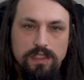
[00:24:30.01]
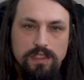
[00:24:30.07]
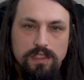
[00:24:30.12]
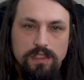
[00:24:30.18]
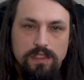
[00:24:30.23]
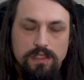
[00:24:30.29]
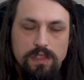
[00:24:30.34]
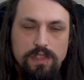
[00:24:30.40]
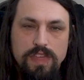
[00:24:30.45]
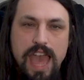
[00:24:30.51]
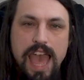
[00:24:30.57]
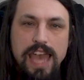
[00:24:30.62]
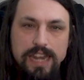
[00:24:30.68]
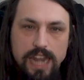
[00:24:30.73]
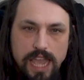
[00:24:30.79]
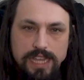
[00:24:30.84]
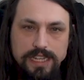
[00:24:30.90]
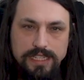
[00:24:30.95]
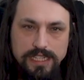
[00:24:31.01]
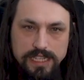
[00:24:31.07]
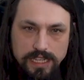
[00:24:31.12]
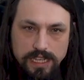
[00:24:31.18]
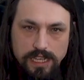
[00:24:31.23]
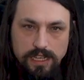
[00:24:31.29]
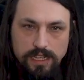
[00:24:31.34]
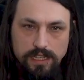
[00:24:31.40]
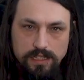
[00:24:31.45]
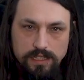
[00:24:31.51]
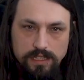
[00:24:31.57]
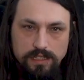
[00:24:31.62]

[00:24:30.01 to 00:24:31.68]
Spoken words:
that idea